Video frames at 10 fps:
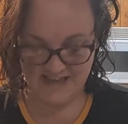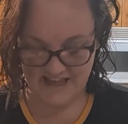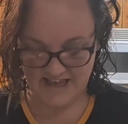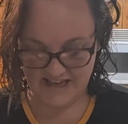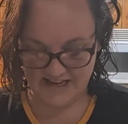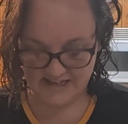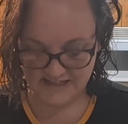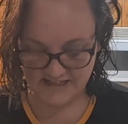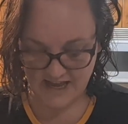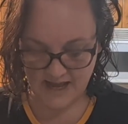
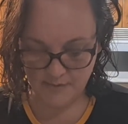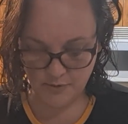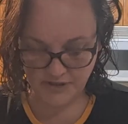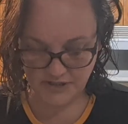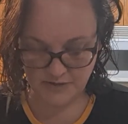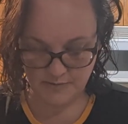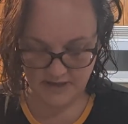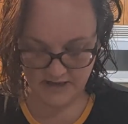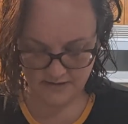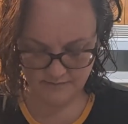And I'm going to
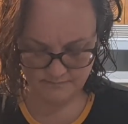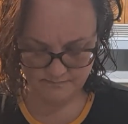make,